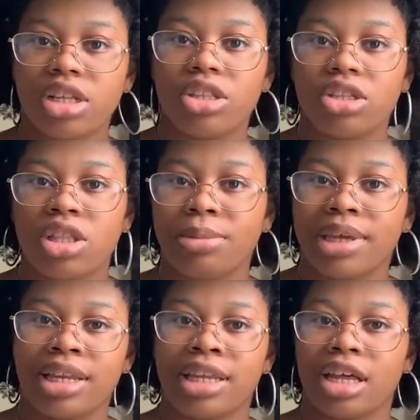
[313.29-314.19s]
So they
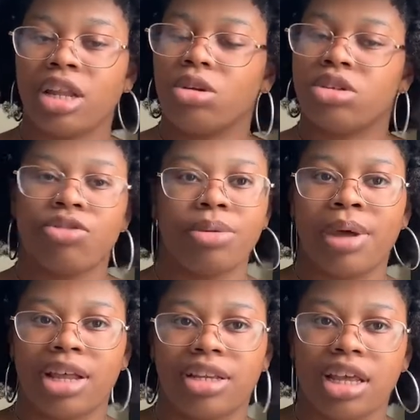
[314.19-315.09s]
begin to get closer for the
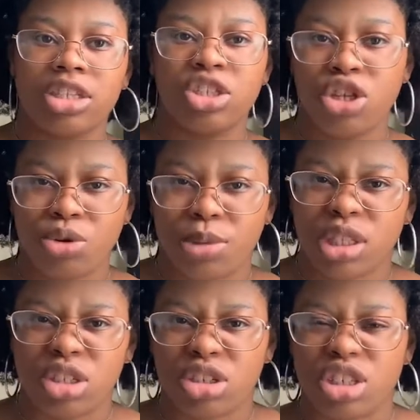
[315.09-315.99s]
next 2
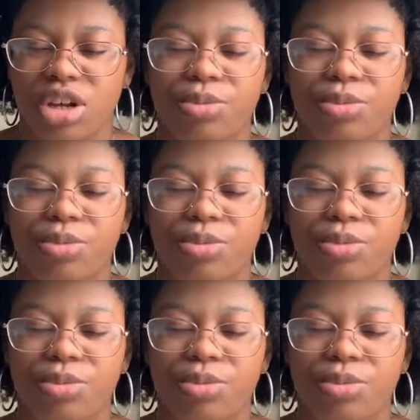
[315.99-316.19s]
months or so.